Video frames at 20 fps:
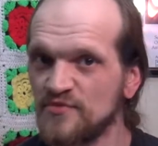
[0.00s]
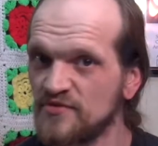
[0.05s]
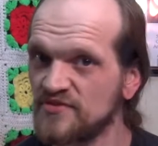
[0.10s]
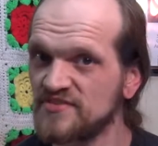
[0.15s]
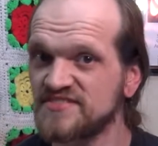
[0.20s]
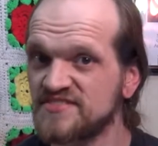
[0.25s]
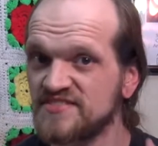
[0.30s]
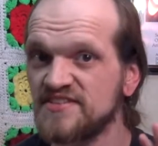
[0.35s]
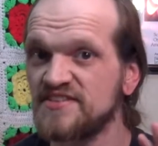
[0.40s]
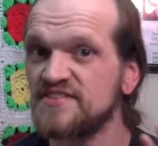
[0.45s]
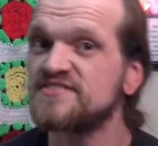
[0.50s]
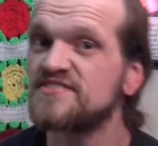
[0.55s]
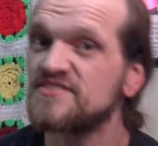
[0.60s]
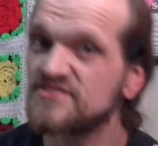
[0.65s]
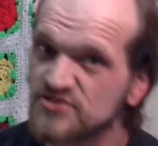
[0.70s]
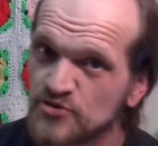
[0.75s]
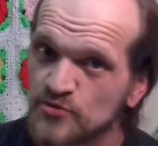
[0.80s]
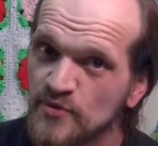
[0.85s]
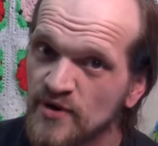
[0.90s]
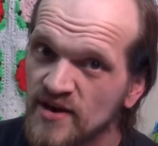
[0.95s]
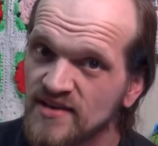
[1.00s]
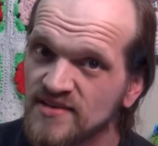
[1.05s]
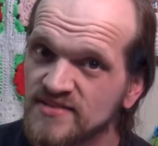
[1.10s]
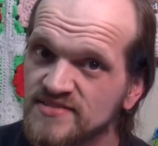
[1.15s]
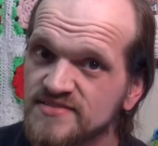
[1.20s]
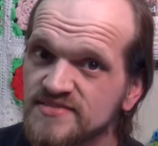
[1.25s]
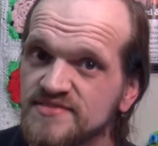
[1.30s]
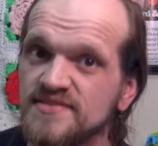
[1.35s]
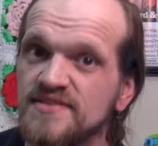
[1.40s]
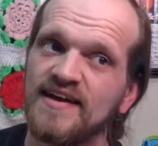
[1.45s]
with a citizen's
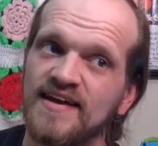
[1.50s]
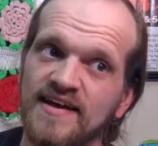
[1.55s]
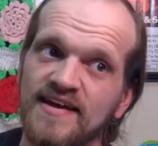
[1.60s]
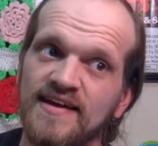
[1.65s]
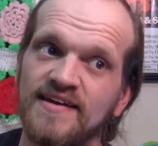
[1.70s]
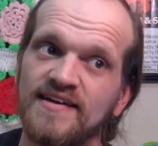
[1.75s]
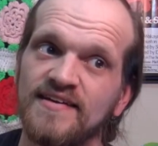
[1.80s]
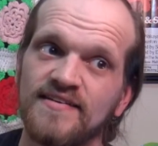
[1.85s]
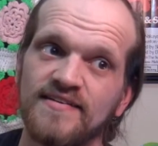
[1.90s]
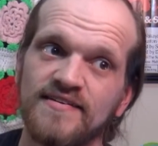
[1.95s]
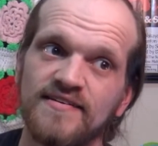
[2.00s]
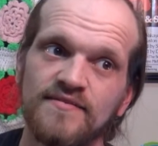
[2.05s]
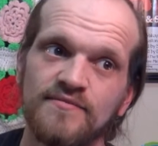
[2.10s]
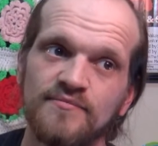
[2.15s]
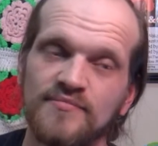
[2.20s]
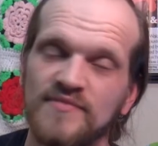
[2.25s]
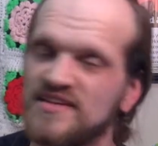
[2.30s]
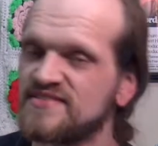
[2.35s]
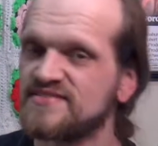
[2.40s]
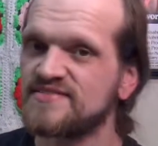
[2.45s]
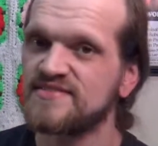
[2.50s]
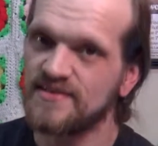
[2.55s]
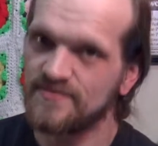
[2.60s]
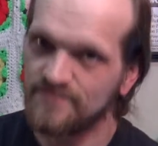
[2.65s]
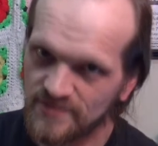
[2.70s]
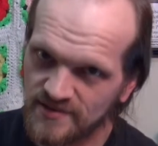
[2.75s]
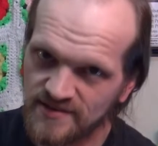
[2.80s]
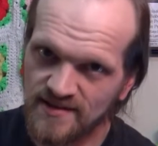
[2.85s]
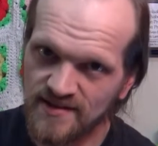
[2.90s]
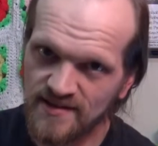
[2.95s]
arrest, and they save
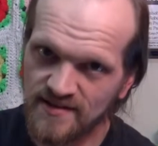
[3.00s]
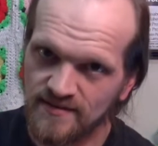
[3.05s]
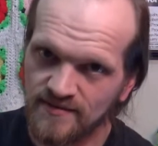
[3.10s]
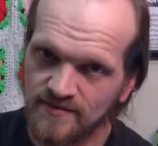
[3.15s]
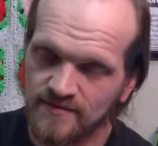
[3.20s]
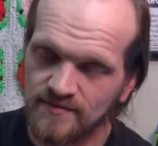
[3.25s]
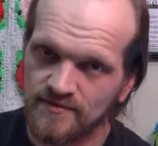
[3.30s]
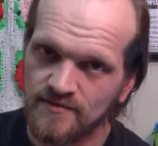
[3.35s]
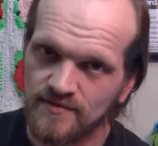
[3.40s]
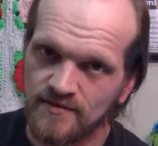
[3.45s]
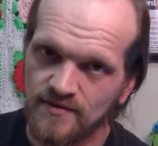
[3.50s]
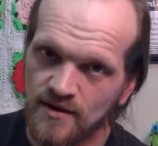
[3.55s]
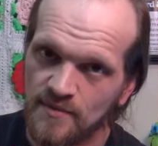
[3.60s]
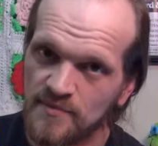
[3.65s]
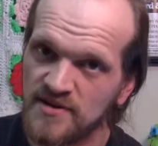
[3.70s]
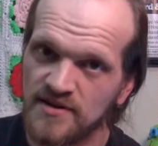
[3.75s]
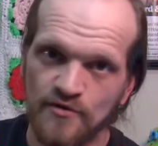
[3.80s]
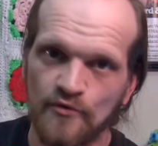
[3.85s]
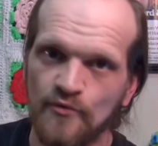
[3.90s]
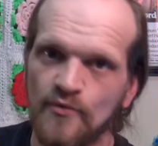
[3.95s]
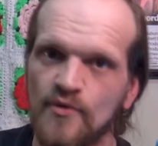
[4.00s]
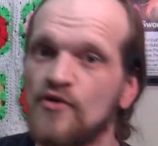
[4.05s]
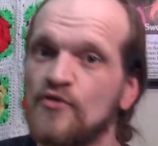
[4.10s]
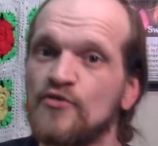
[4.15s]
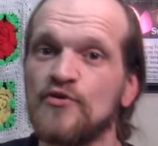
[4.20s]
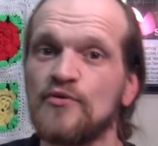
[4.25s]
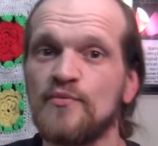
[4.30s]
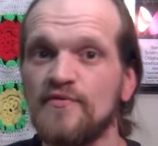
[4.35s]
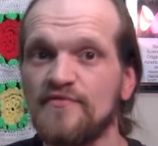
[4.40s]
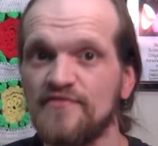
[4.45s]
the day. I mean,
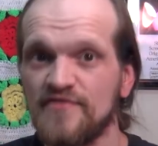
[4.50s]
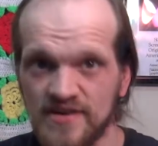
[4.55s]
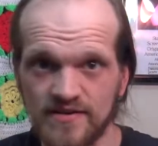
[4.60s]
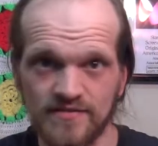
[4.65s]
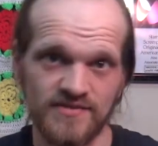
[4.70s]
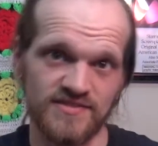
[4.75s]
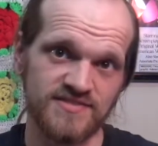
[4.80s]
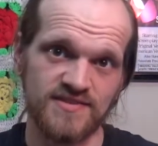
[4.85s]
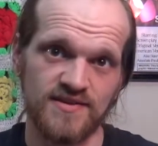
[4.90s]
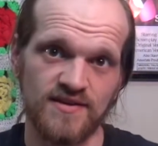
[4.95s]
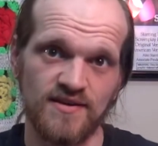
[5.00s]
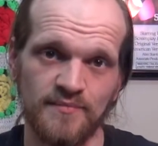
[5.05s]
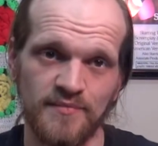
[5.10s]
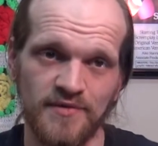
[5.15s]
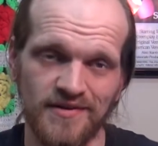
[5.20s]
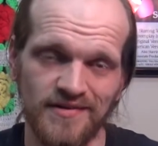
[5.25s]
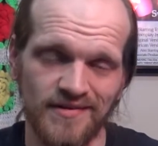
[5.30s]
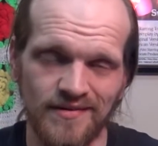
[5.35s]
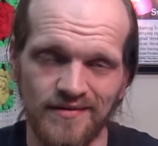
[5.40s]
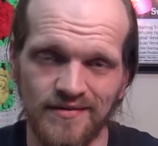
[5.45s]
Geraldo Rivera's coming, you